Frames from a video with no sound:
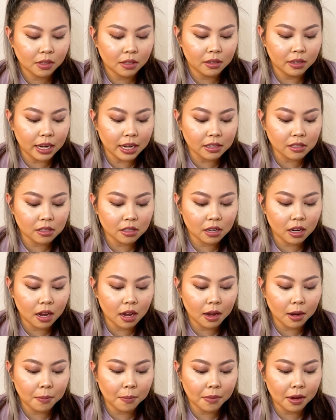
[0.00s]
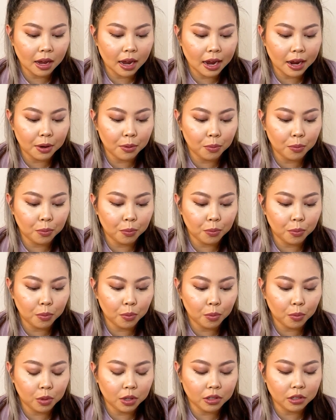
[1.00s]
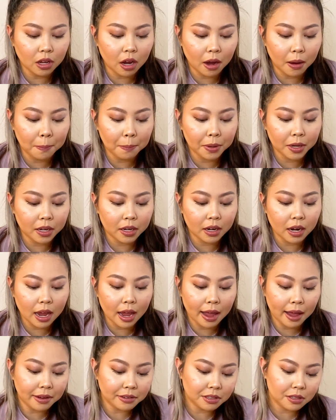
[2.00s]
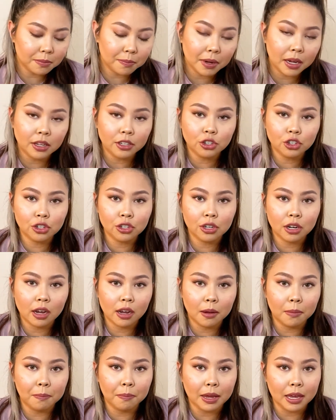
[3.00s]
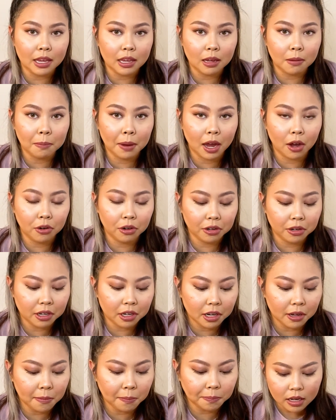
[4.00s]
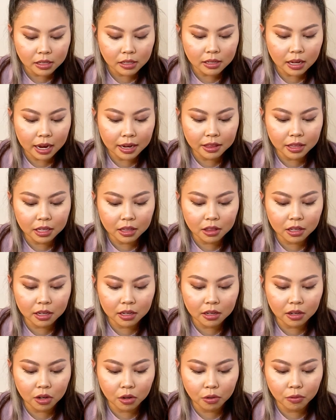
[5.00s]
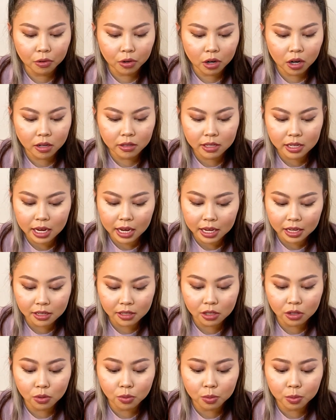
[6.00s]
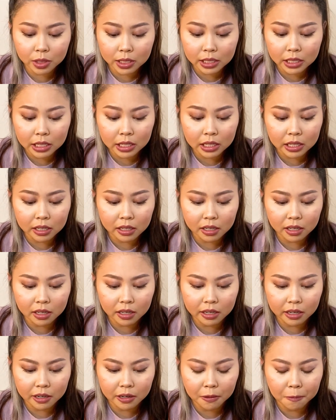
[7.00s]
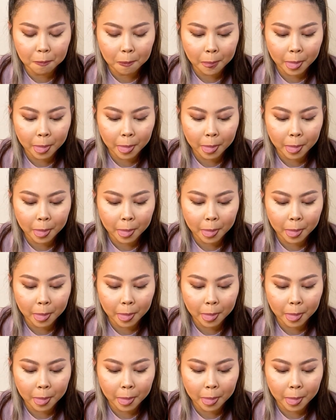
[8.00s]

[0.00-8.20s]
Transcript: next time I will not put as much baking powder in it, because I think the overall taste is really good.